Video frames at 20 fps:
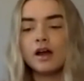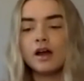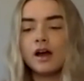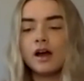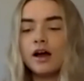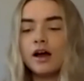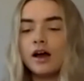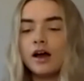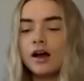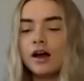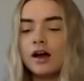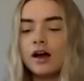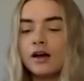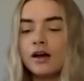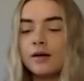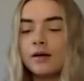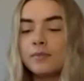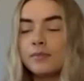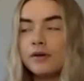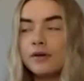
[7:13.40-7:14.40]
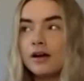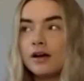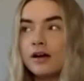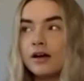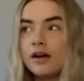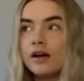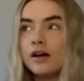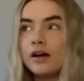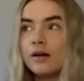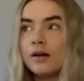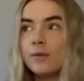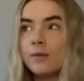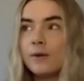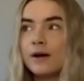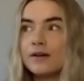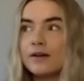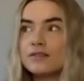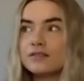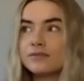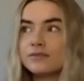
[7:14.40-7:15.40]
Also,
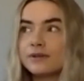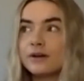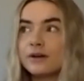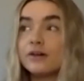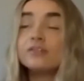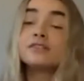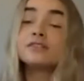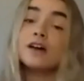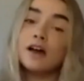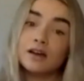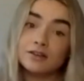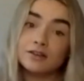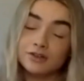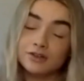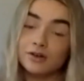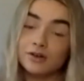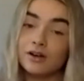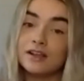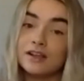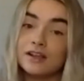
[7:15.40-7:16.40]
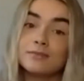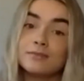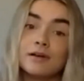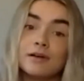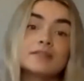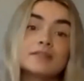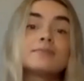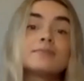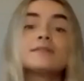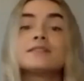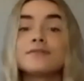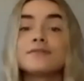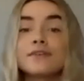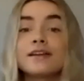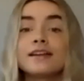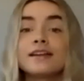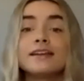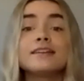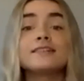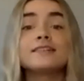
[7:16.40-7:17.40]
we've got dark chocolate as well,
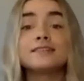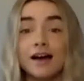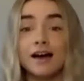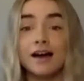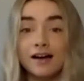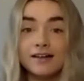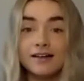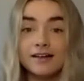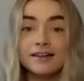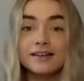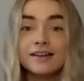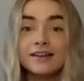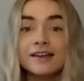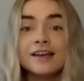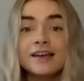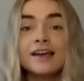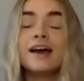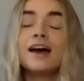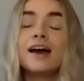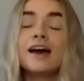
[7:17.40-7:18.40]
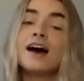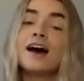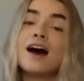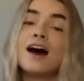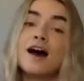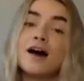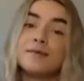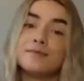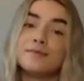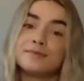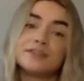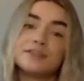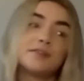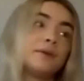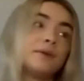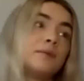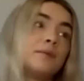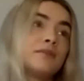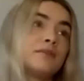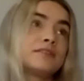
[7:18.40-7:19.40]
specifically dark. So
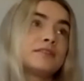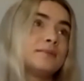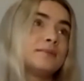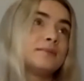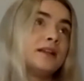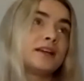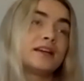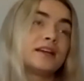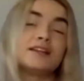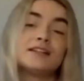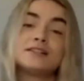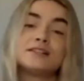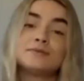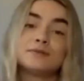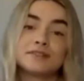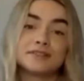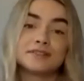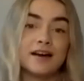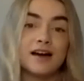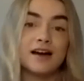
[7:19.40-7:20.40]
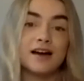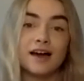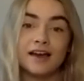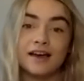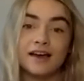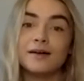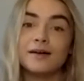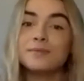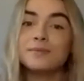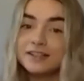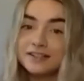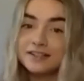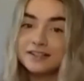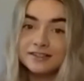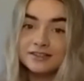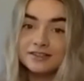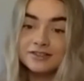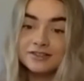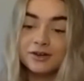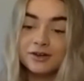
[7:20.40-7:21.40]
we want to be looking towards the higher
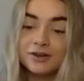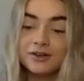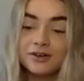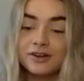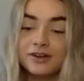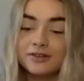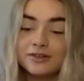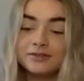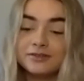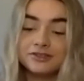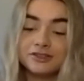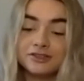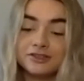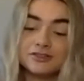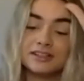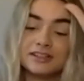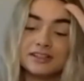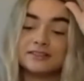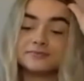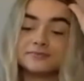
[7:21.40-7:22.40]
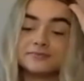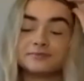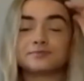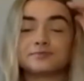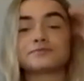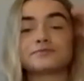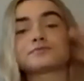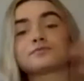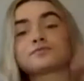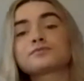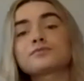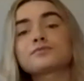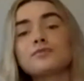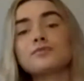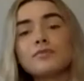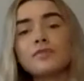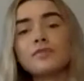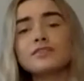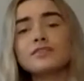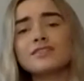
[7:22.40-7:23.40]
percentage cocoa chocolate.
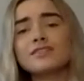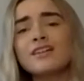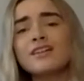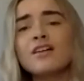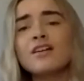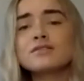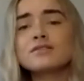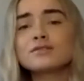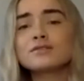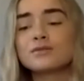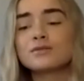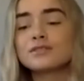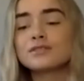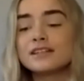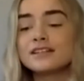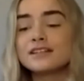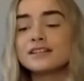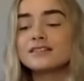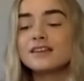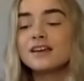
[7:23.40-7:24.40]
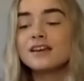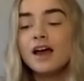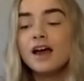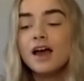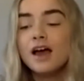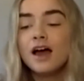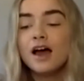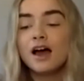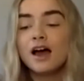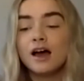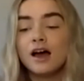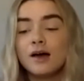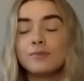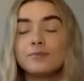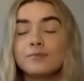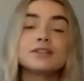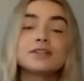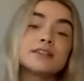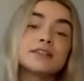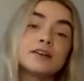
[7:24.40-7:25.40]
So there are sources,
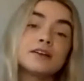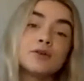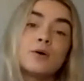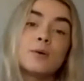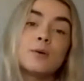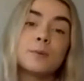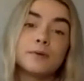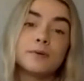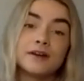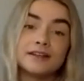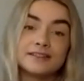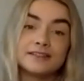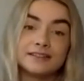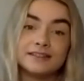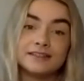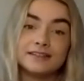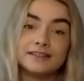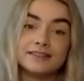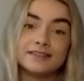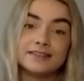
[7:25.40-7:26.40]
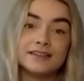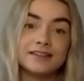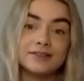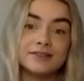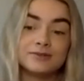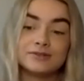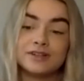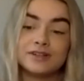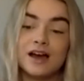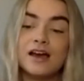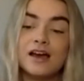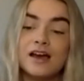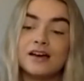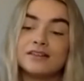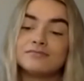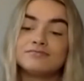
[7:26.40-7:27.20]
just incorporating these in your diet.